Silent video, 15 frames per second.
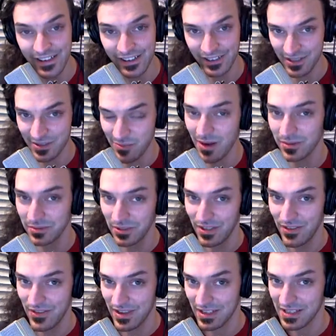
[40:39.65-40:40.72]
because probably
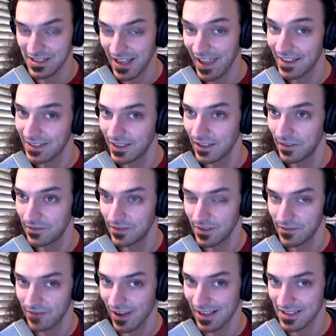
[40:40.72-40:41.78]
the estate of
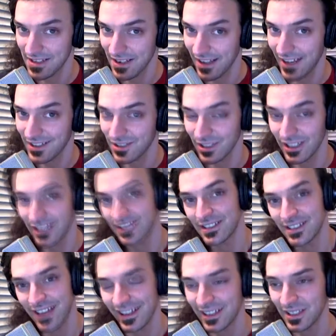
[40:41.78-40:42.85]
Frank Sinatra
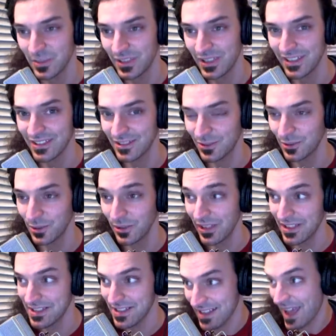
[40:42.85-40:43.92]
is not going to be as cool
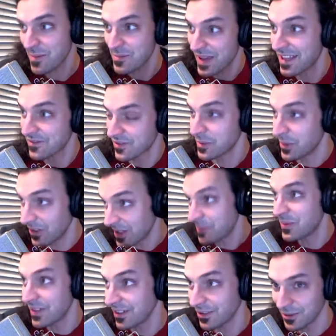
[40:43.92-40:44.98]
as that band from
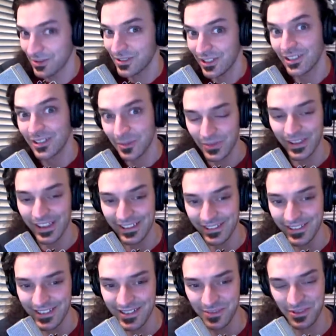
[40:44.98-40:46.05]
Olympia whose song I'm playing
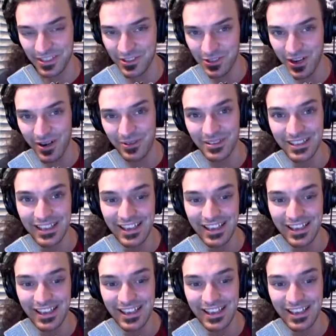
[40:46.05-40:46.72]
on this week's show.